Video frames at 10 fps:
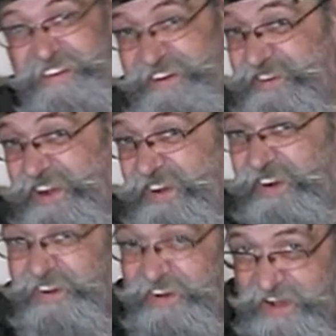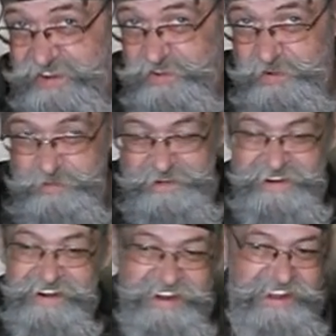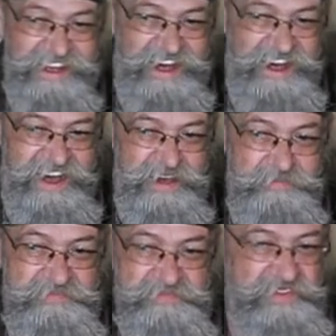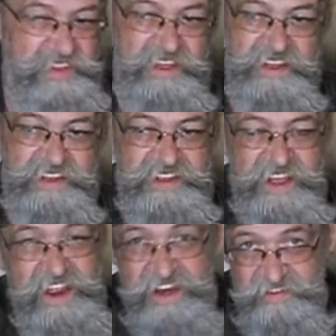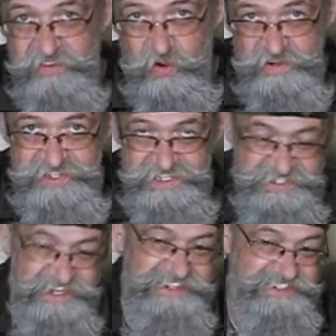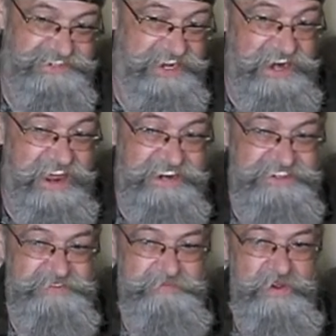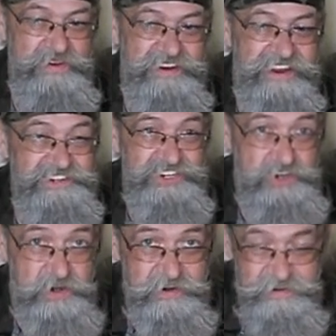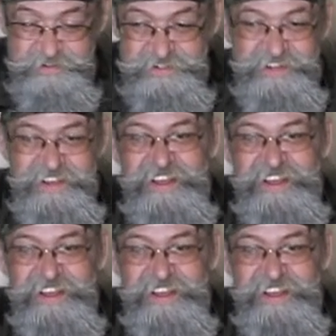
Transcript: There we go, October. And of course he says Teenage Mutant Ninja Turtles.